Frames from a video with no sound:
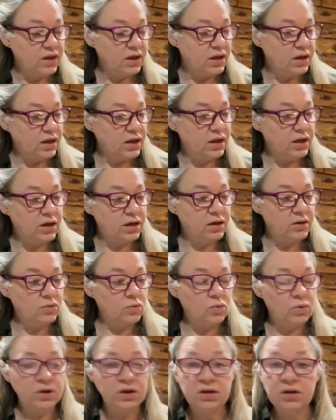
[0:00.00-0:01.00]
It
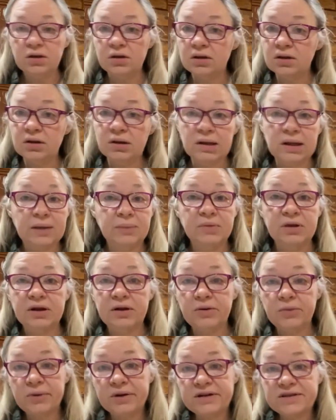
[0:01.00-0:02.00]
will let me know
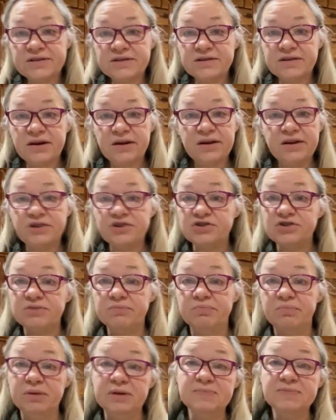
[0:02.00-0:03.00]
when it's done. It just
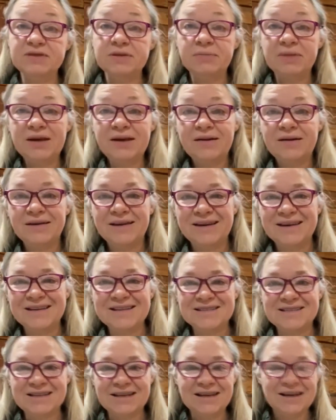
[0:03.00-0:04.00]
beeps at me,
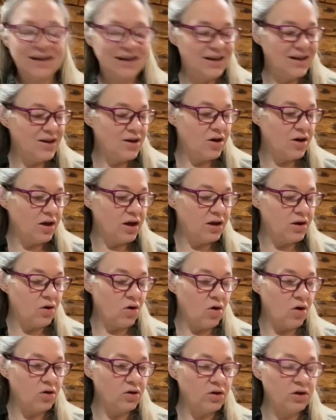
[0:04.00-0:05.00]
easy and
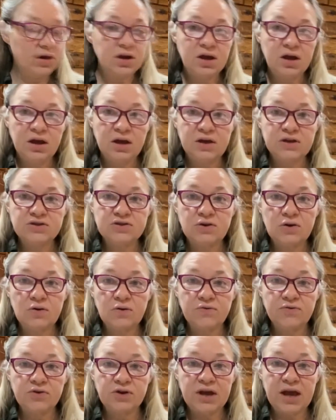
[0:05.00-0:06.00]
all good. So
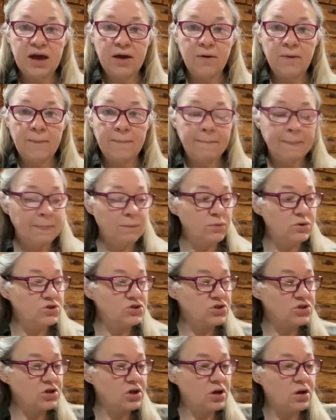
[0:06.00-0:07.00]
for now, we're
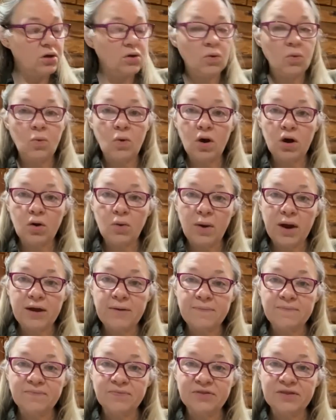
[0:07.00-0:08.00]
just gonna walk away,
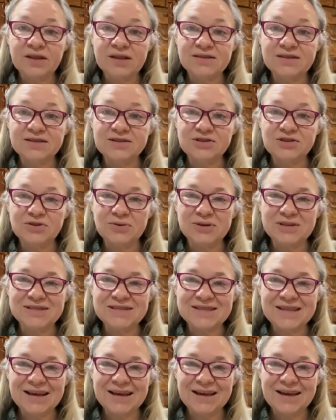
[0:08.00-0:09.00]
let this do its
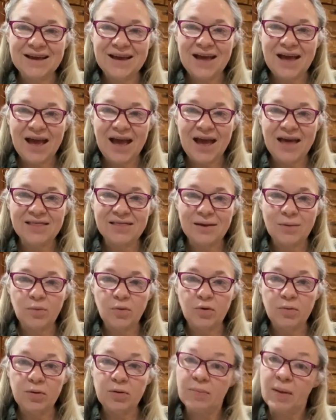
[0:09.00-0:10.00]
thing, and then we'll
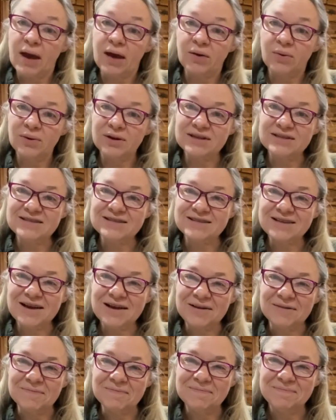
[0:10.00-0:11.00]
be back when it's
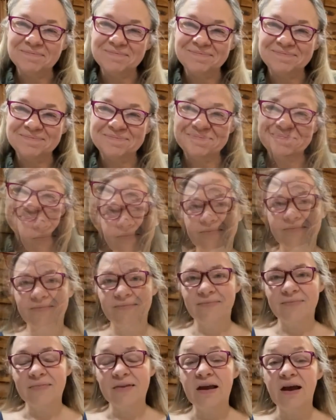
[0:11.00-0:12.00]
done.
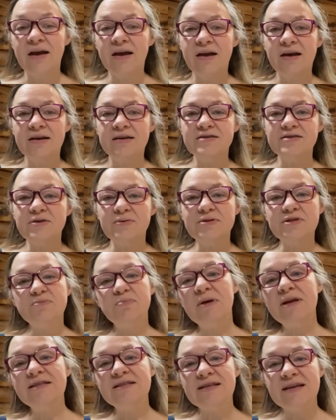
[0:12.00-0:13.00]
So it's
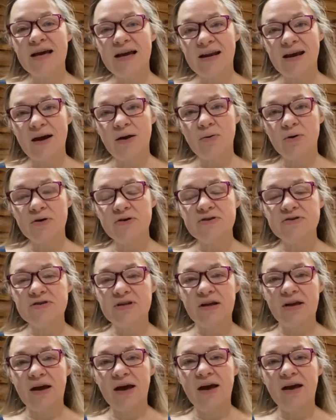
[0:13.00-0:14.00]
been 10 hours
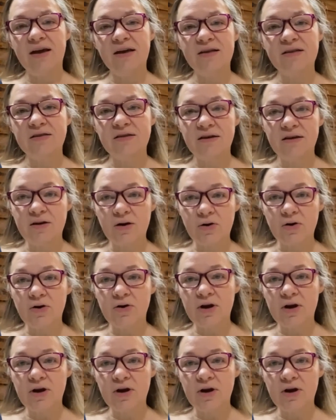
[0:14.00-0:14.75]
and the yogurt